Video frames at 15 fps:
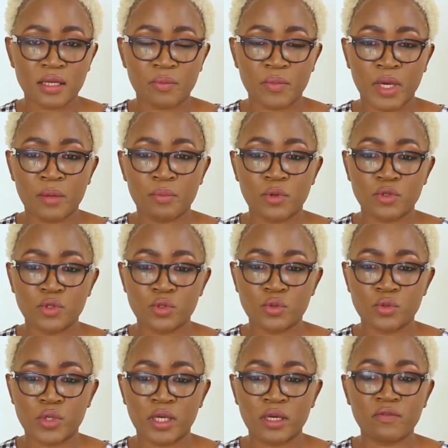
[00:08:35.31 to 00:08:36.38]
I'm able
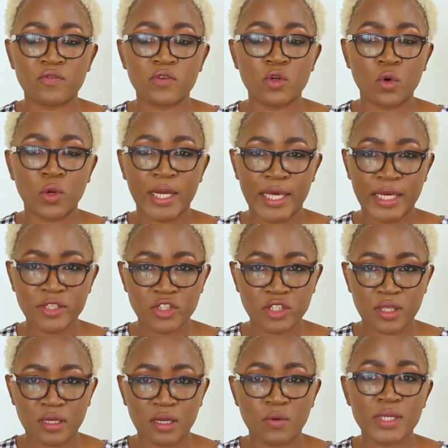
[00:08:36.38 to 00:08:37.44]
to give knowledge
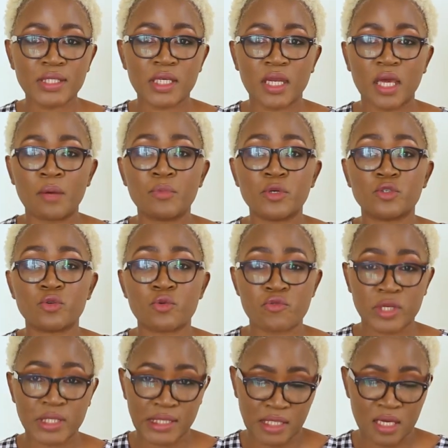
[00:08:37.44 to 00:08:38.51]
that I wasn't able to
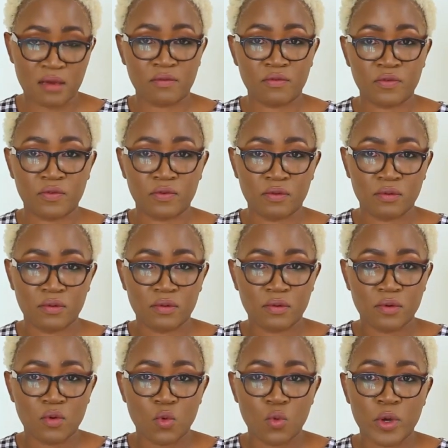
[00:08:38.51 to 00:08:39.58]
receive
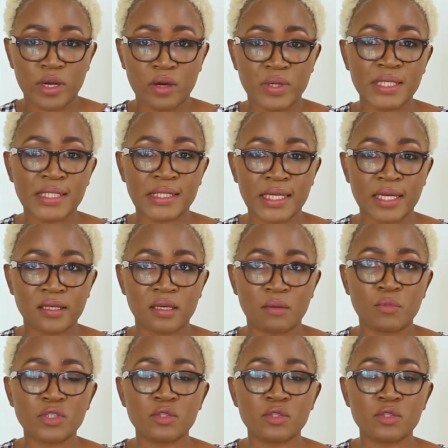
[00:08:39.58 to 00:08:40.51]
when I was studying.